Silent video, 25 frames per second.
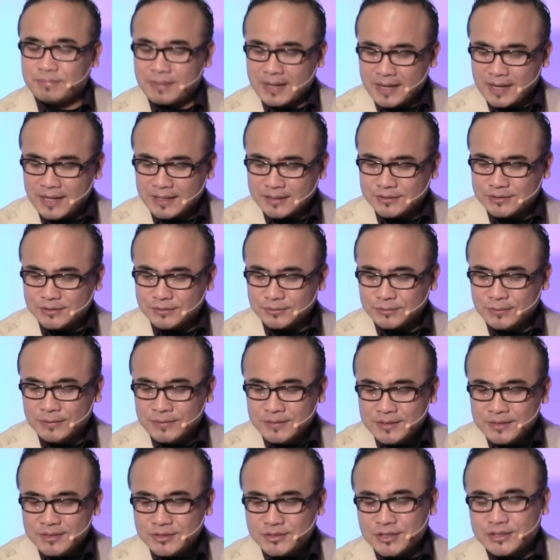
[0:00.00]
back to
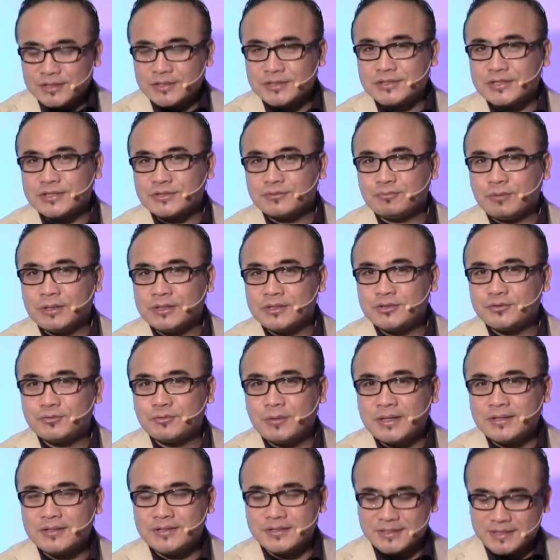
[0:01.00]
Genesis
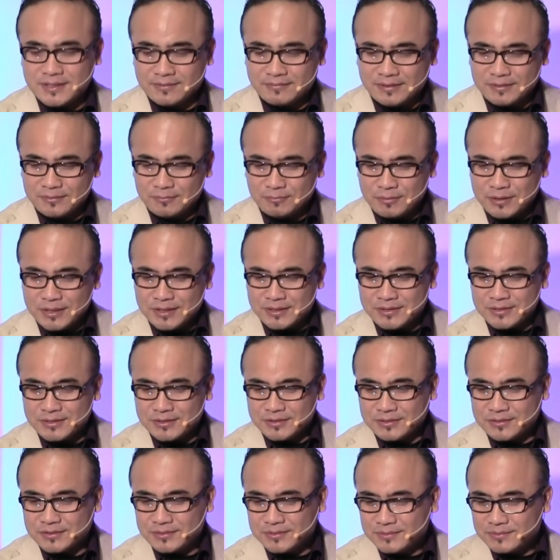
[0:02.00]
1:27,
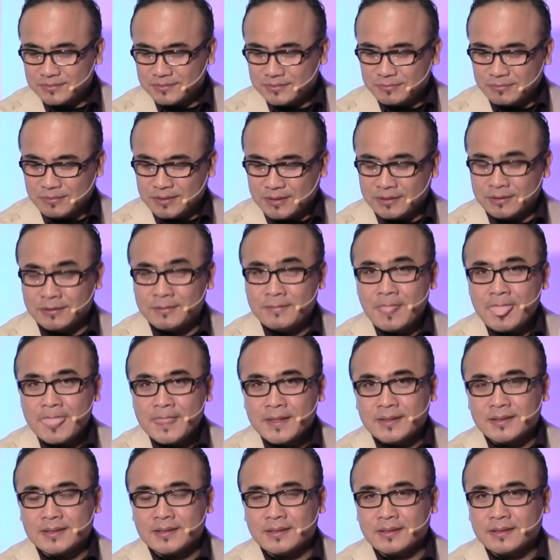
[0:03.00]
where
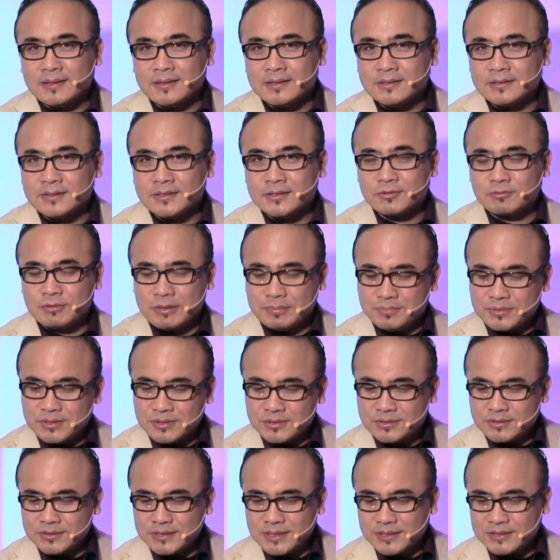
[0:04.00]
the
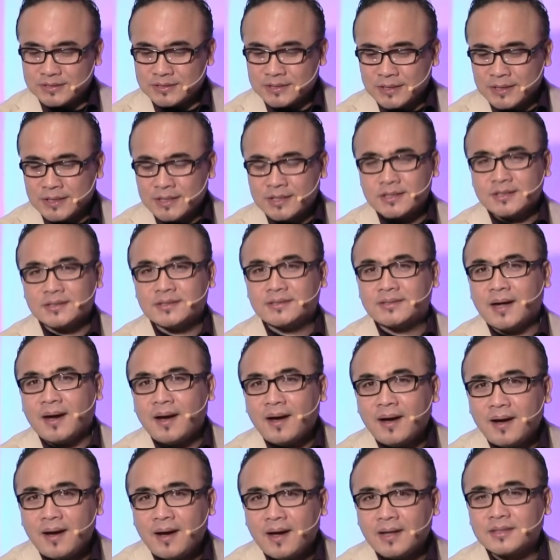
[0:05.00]
scripture says,
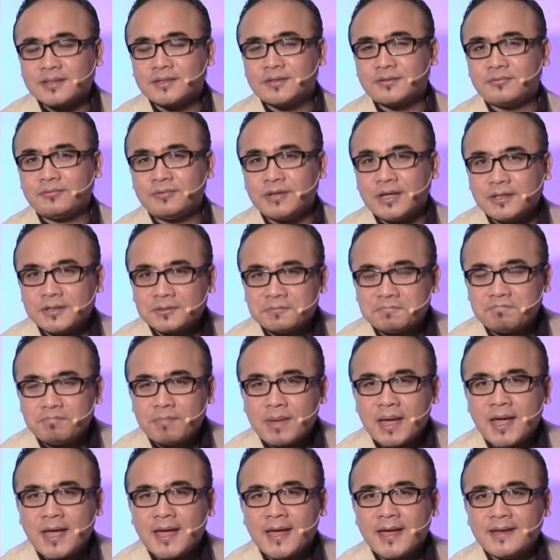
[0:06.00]
God created
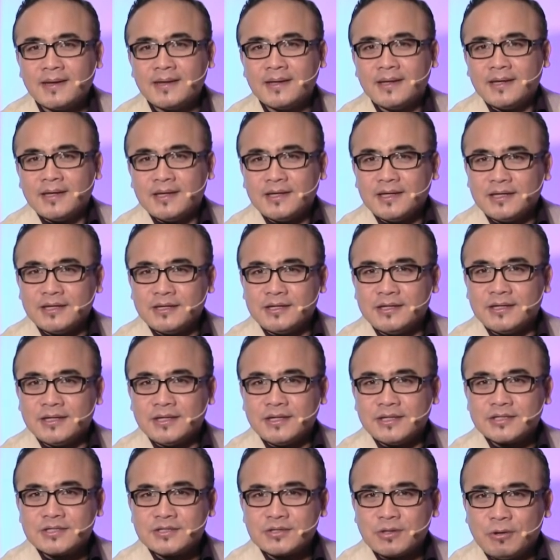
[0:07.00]
man in
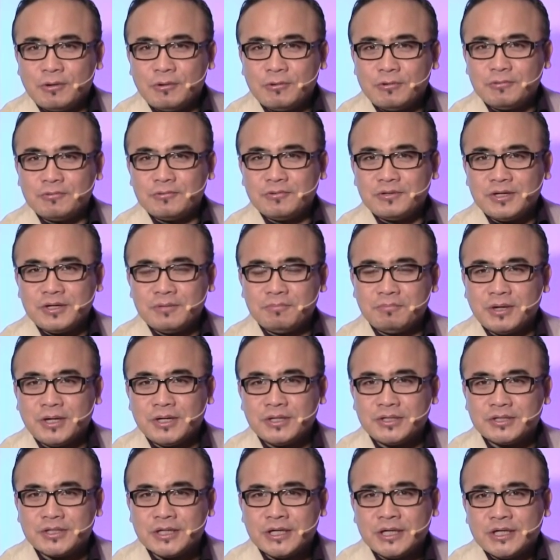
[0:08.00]
his own
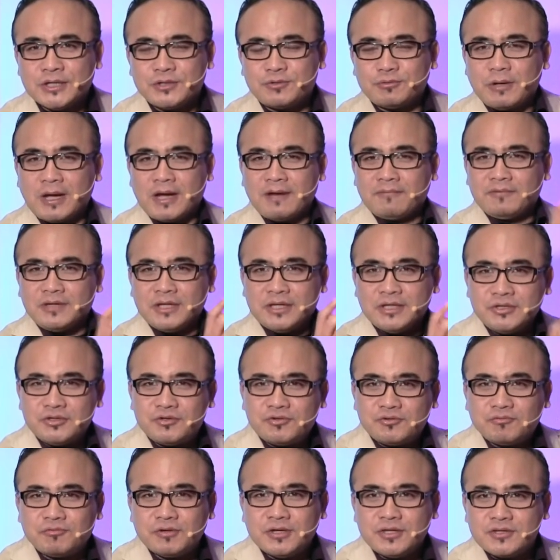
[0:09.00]
image to have
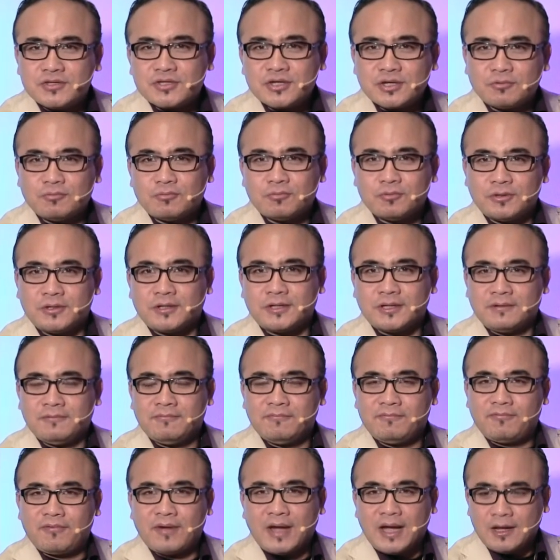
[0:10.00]
intrinsic worth
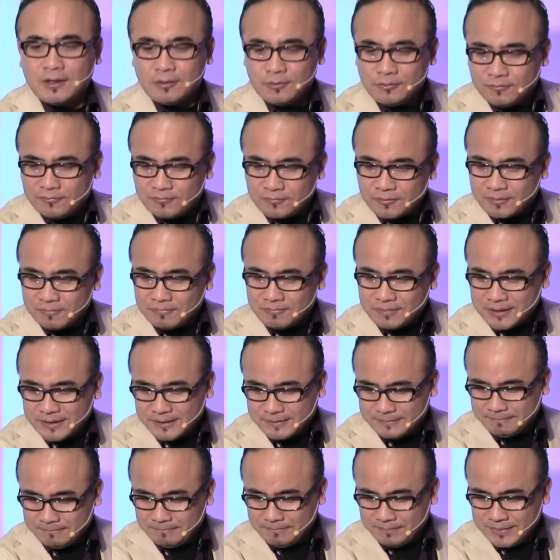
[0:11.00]
and value from
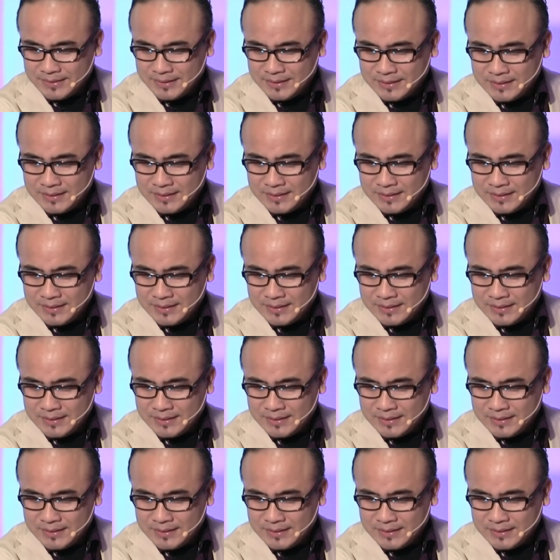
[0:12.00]
him.